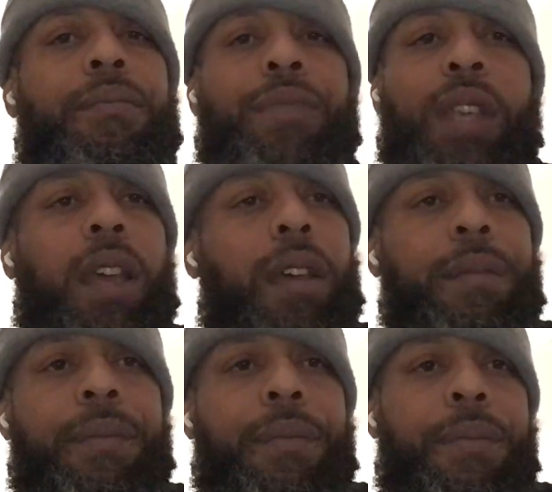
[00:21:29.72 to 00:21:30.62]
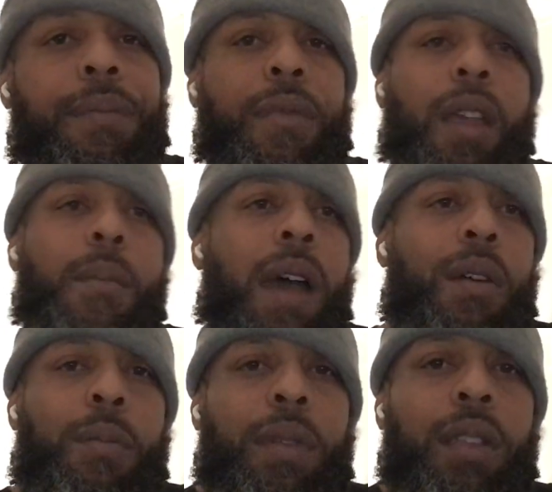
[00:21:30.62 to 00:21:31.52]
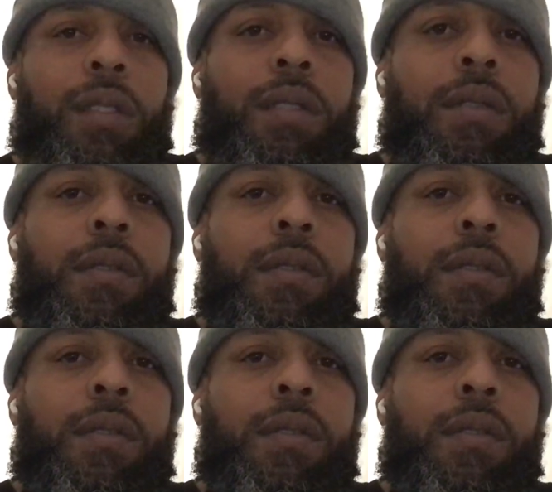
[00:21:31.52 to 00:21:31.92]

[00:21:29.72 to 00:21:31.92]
Yeah, I'm out. Peace.